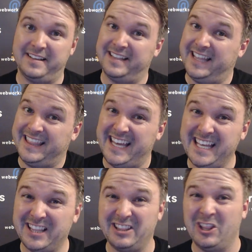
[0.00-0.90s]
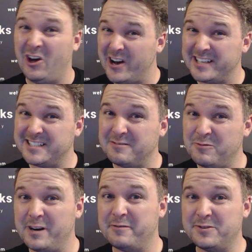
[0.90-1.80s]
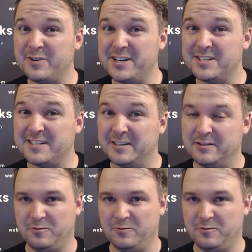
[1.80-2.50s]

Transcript: that they lost where it was registered,